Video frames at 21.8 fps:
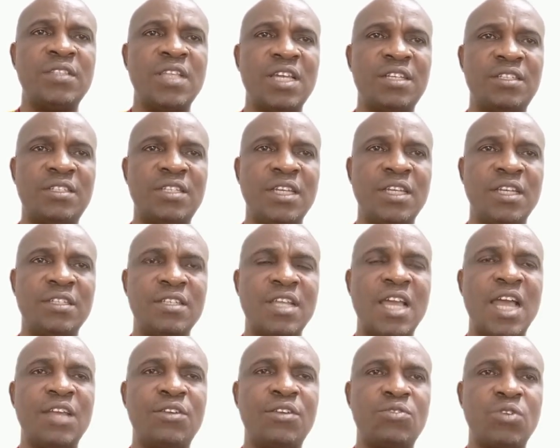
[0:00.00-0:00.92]
tested
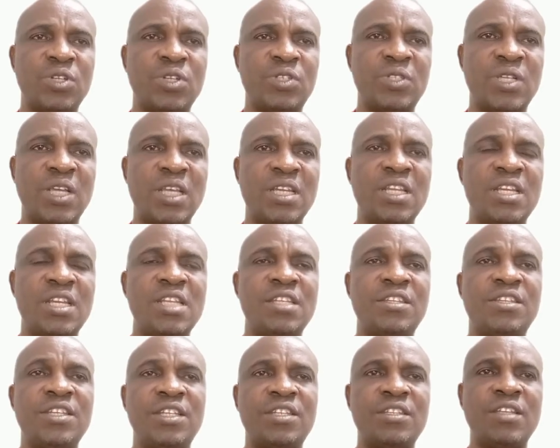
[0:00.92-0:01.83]
and trusted in the
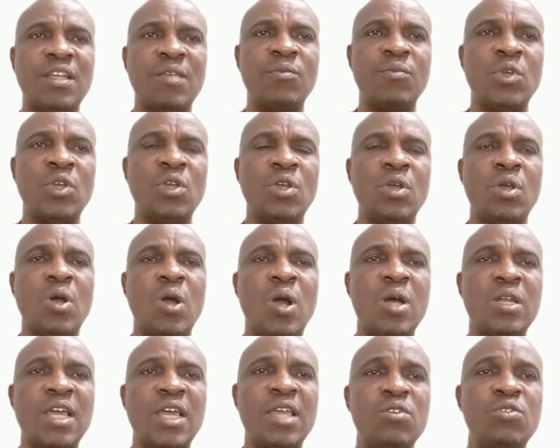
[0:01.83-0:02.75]
system.
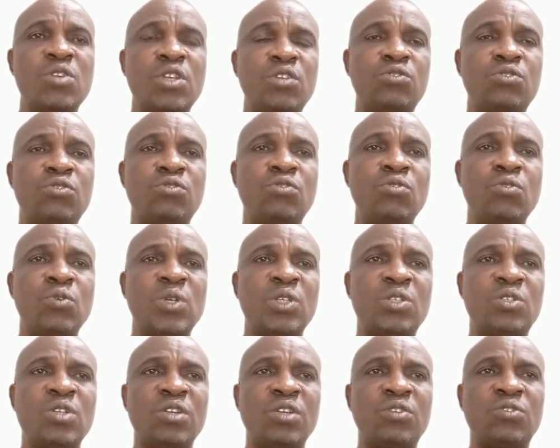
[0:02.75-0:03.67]
All that you need to do
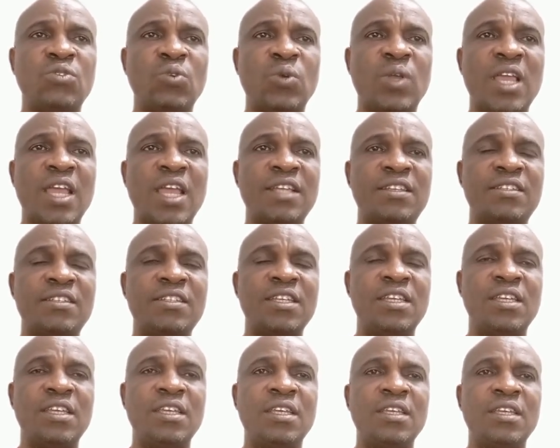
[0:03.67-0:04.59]
is just to get
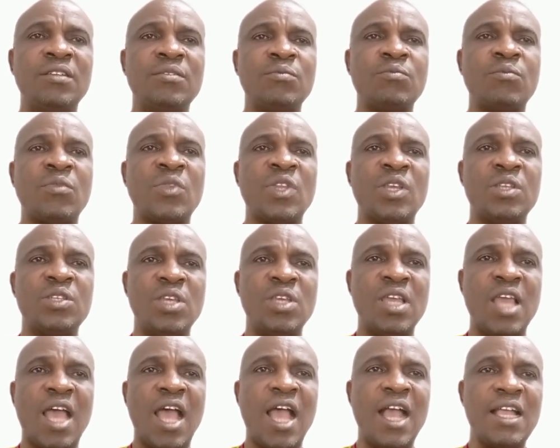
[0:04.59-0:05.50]
the
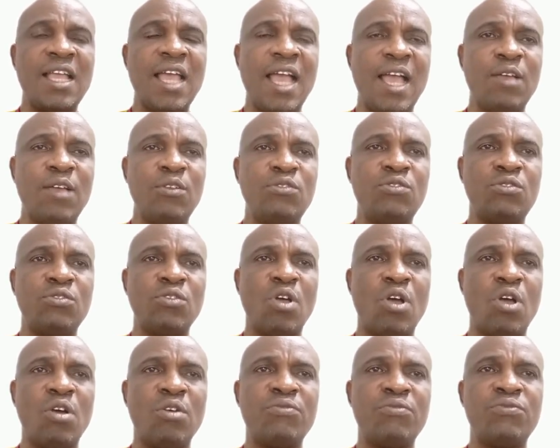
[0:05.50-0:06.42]
account
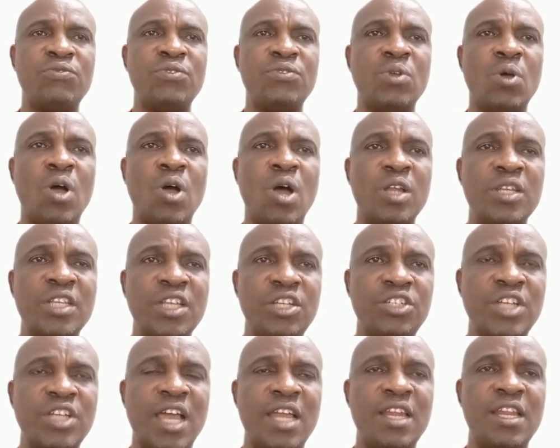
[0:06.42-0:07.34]
of, or the
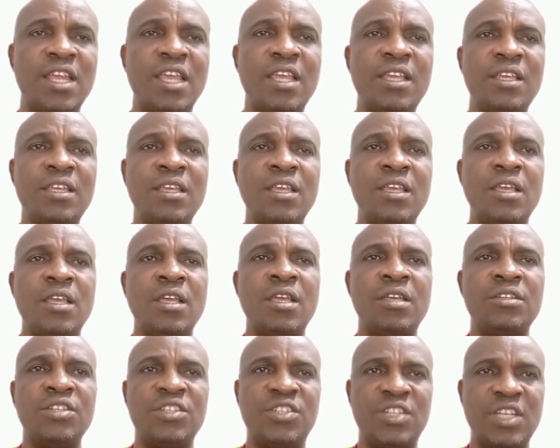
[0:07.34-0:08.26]
channel,
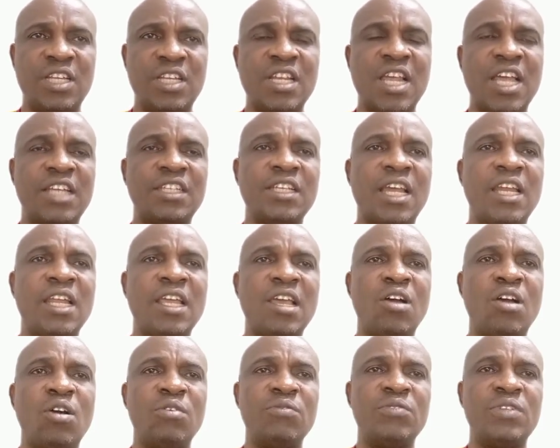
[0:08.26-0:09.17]
the signal channel
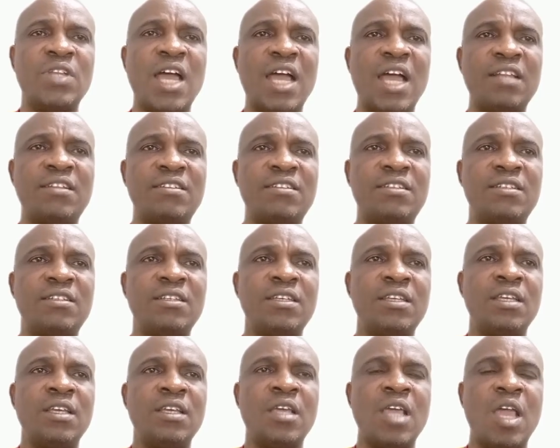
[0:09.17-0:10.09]
of that
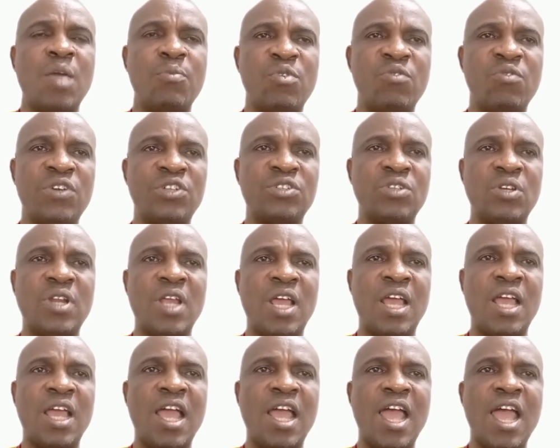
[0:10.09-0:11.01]

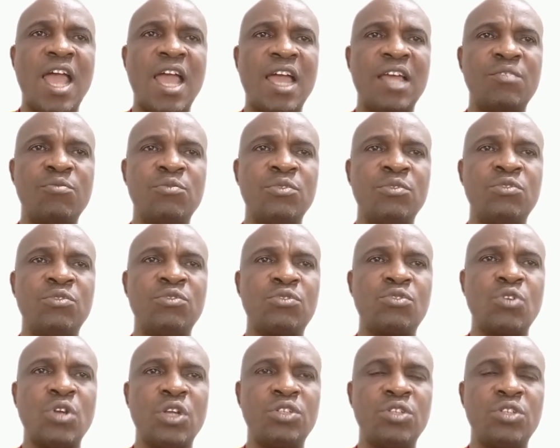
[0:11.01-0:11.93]
professional, and
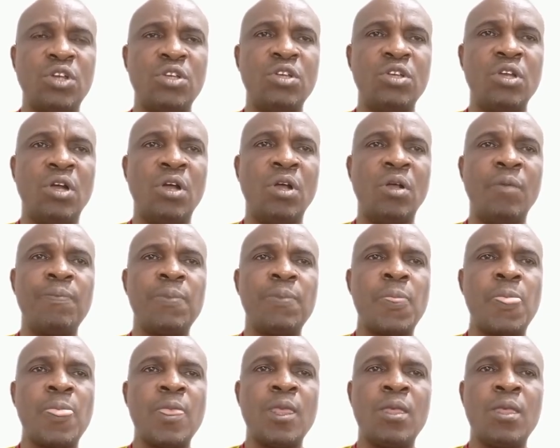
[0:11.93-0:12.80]
structure your